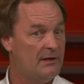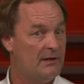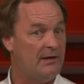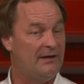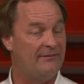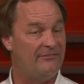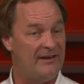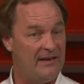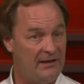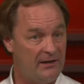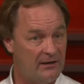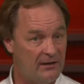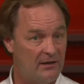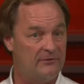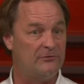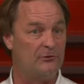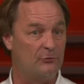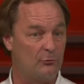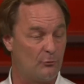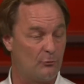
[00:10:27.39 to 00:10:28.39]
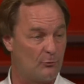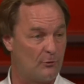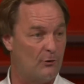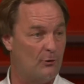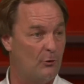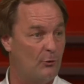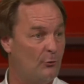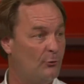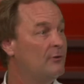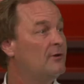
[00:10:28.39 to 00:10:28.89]
If he doesn't
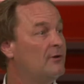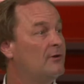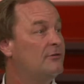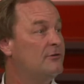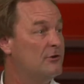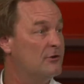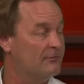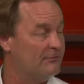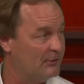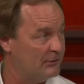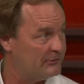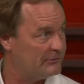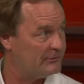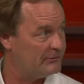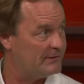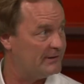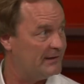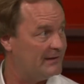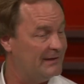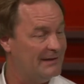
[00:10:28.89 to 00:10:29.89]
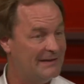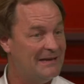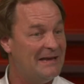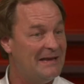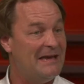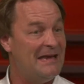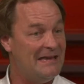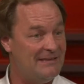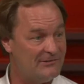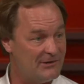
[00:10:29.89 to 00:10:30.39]
grow the university,
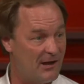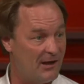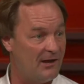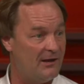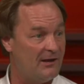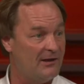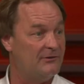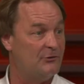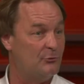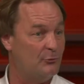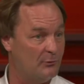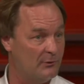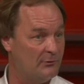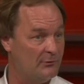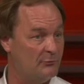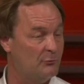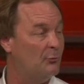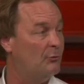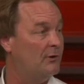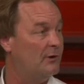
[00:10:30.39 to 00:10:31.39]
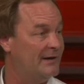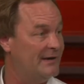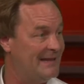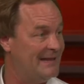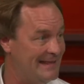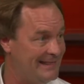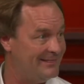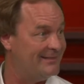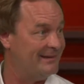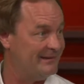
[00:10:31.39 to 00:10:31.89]
he's not doing what
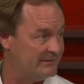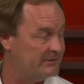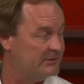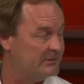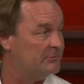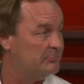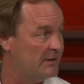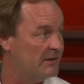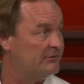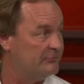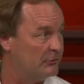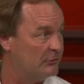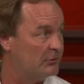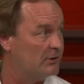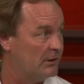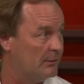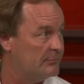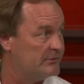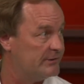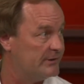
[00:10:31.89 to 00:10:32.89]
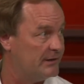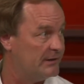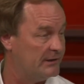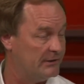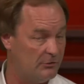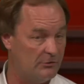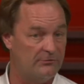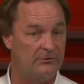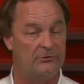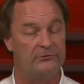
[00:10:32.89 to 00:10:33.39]
he thinks is best for Columbus State
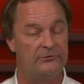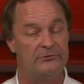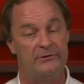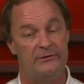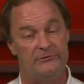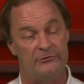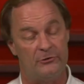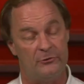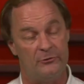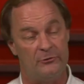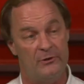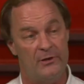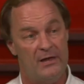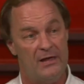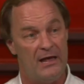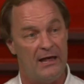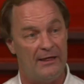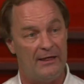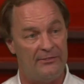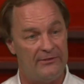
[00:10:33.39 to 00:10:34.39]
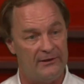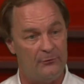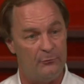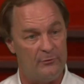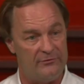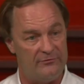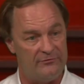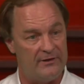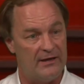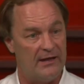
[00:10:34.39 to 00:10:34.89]
University. So I think
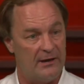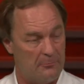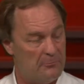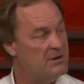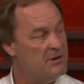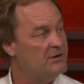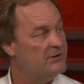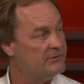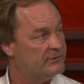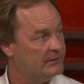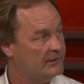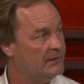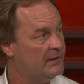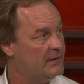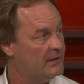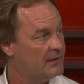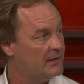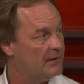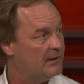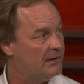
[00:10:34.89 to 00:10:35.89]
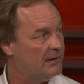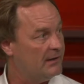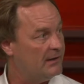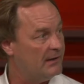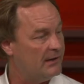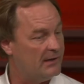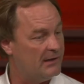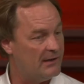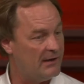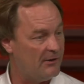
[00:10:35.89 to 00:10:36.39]
we've got a mission,
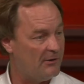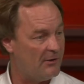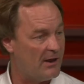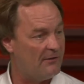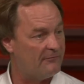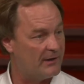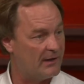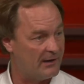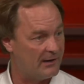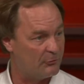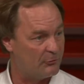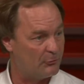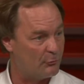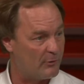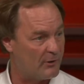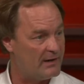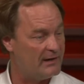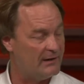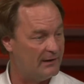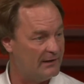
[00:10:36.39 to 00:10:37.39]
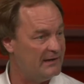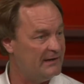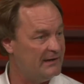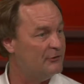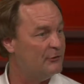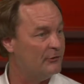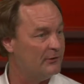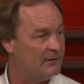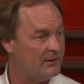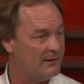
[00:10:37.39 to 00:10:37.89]
and I've got a great
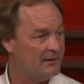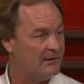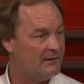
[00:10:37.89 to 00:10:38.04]
leader